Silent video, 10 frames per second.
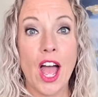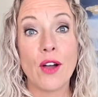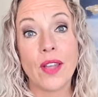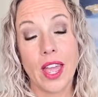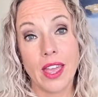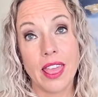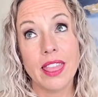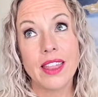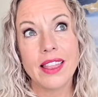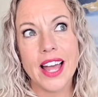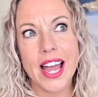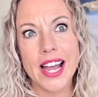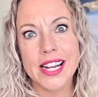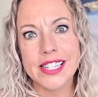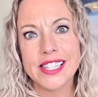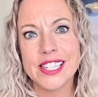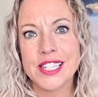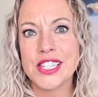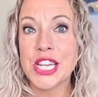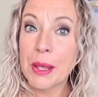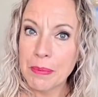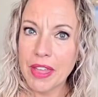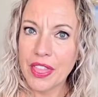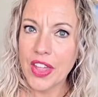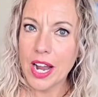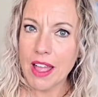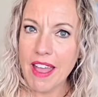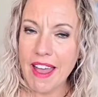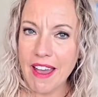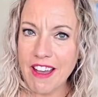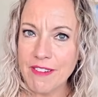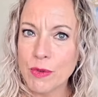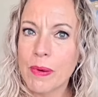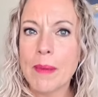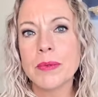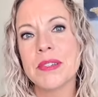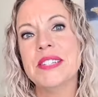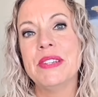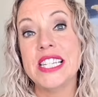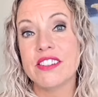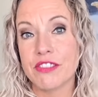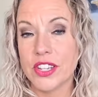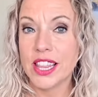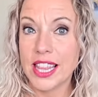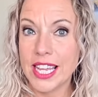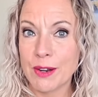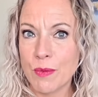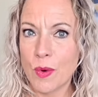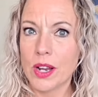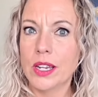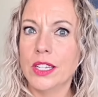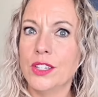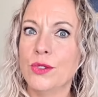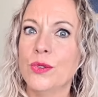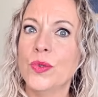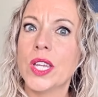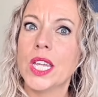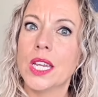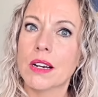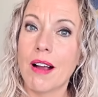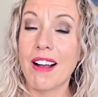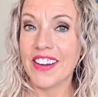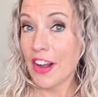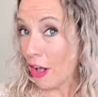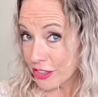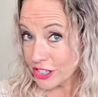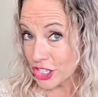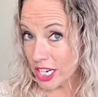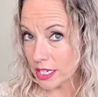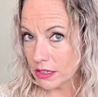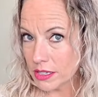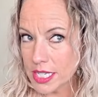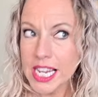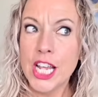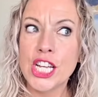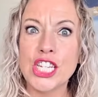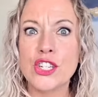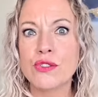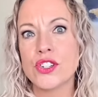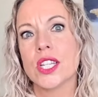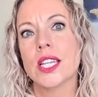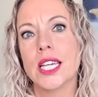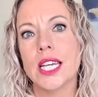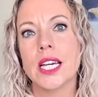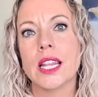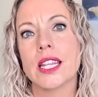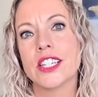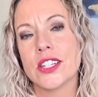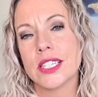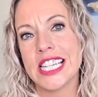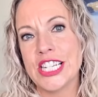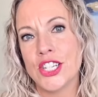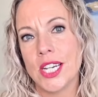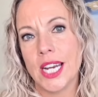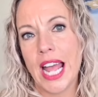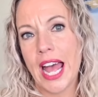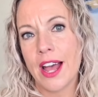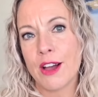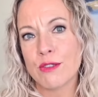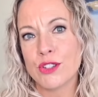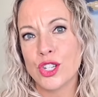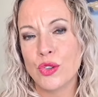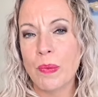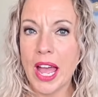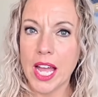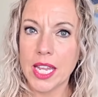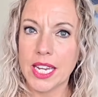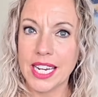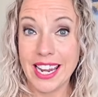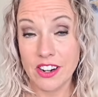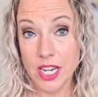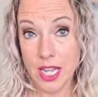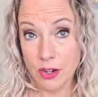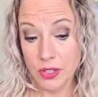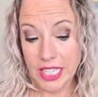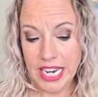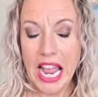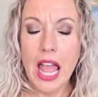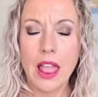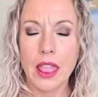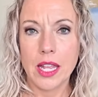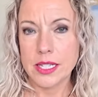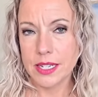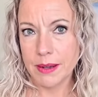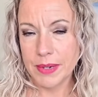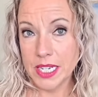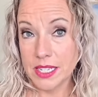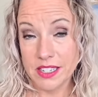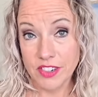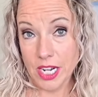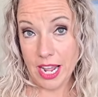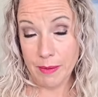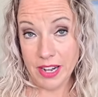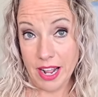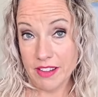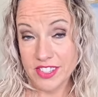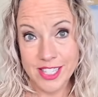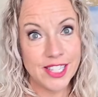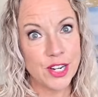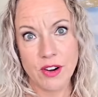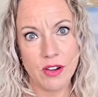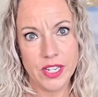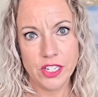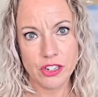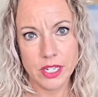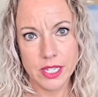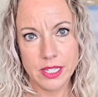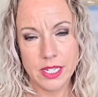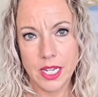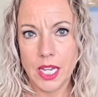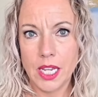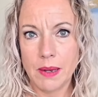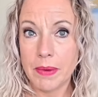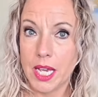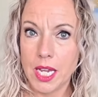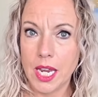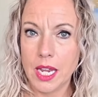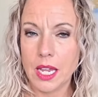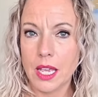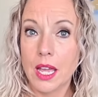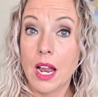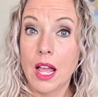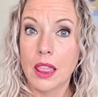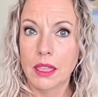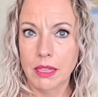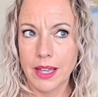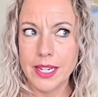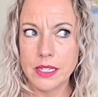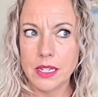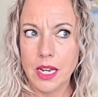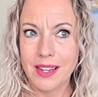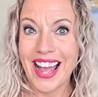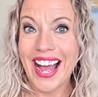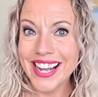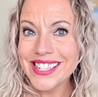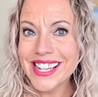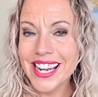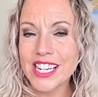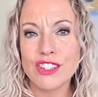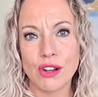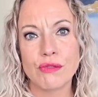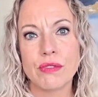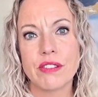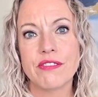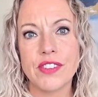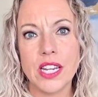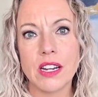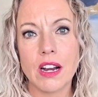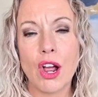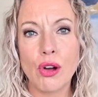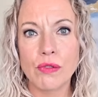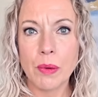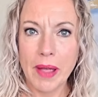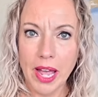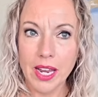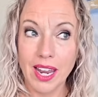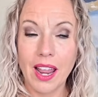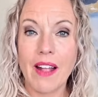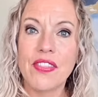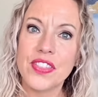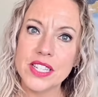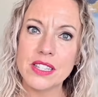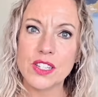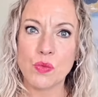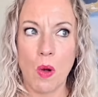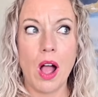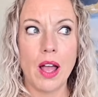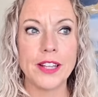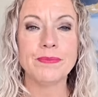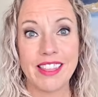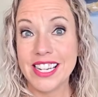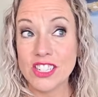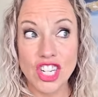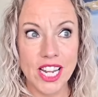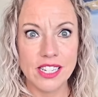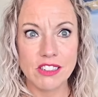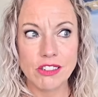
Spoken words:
Okay, the last tip that I have will probably be different than what you hear on other channels. Usually they're teaching how to pack and carry on only. That's not me, it is never gonna happen. I have zero interest in packing light. I say don't fear overpacking, and this is why. Things change.